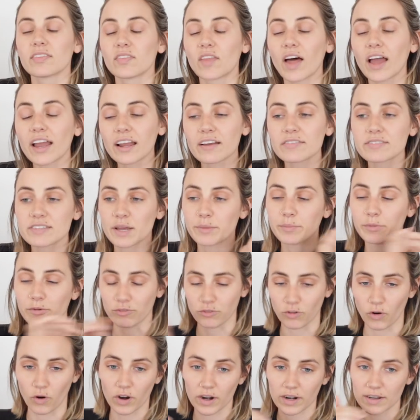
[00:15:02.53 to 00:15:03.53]
like I've said
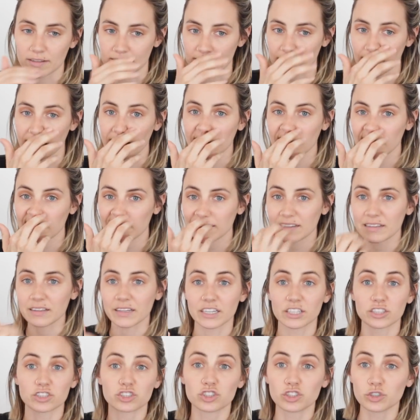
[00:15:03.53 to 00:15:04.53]
before, it's not anything
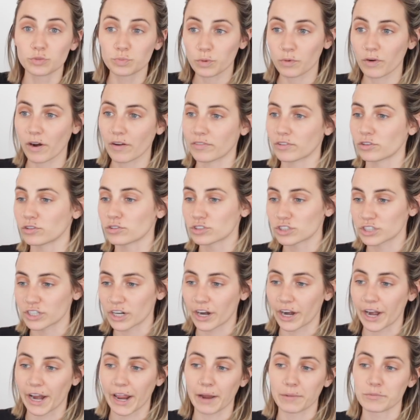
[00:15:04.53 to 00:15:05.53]
like super
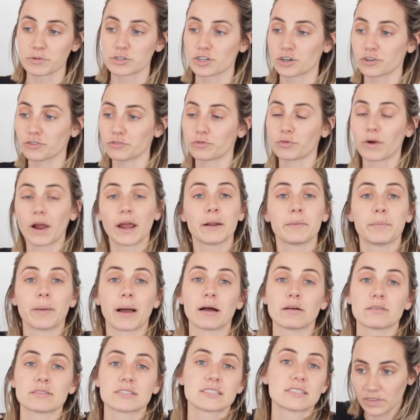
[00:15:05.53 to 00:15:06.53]
revolutionary. I'm sure you've read
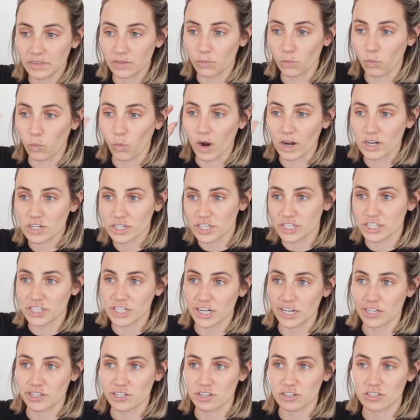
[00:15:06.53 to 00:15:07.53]
about what she
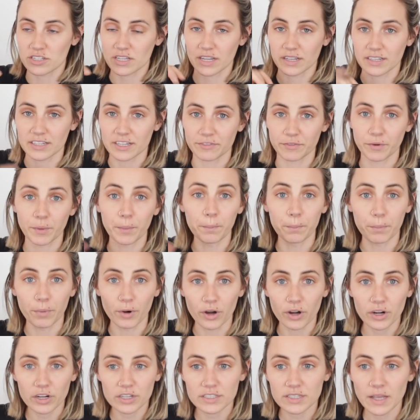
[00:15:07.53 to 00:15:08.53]
teaches in different
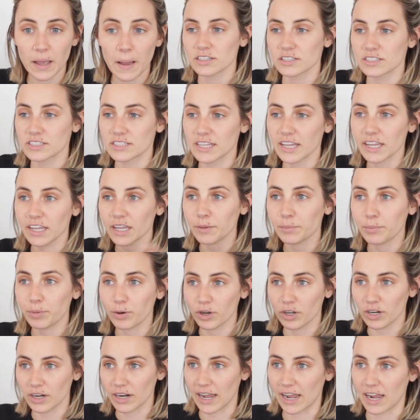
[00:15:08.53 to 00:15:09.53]
books. Seeing it
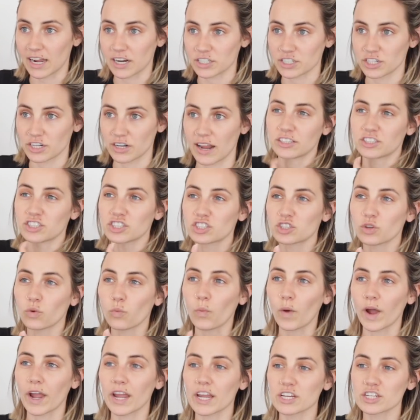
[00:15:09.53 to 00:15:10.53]
put in action, just the
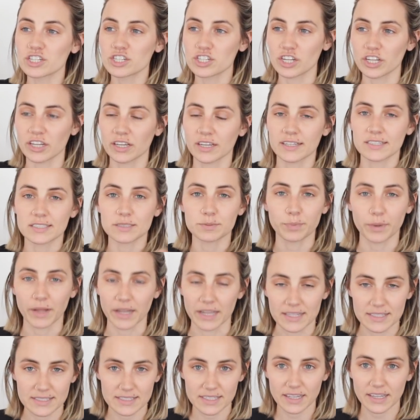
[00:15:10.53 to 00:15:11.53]
way she
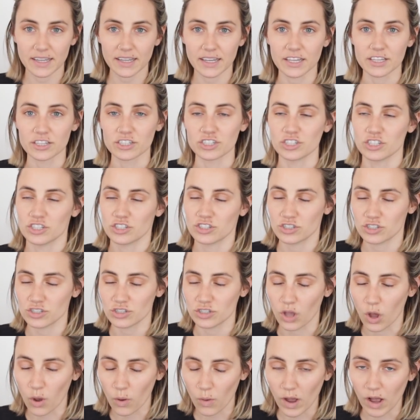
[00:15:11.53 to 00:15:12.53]
explains it is just
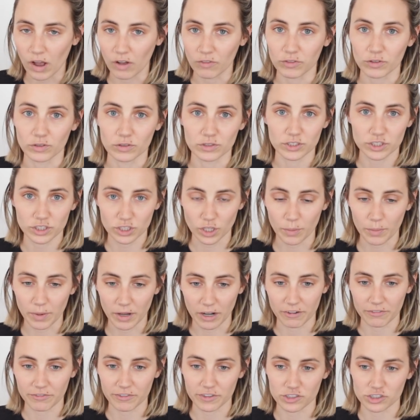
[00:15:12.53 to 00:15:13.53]
so helpful and so
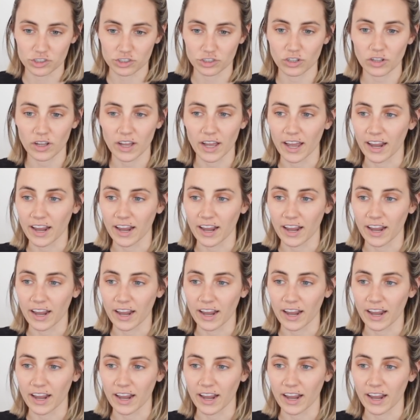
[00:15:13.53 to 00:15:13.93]
beneficial,